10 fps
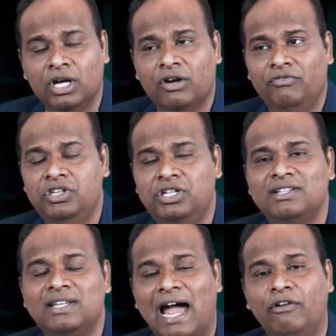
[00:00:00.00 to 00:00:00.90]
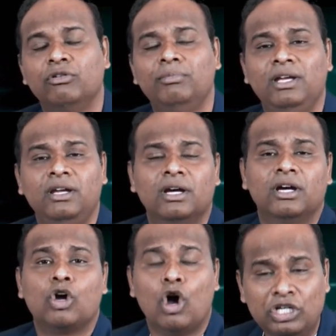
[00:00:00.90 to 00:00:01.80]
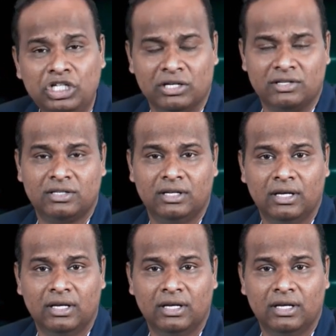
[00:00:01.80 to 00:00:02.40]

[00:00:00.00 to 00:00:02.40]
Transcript: We just have to be cautious